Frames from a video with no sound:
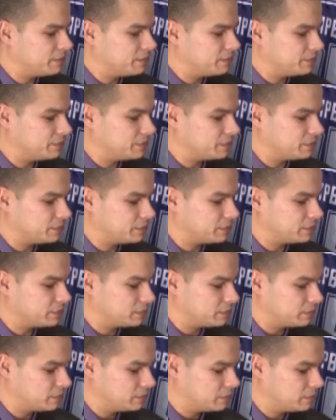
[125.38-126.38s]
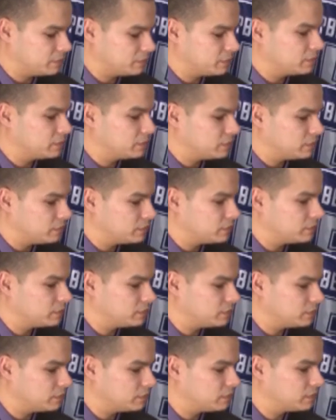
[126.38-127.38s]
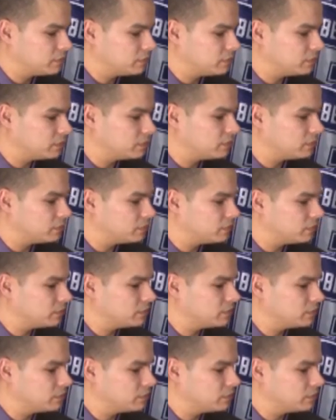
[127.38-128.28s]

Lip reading: The person shown says nothing.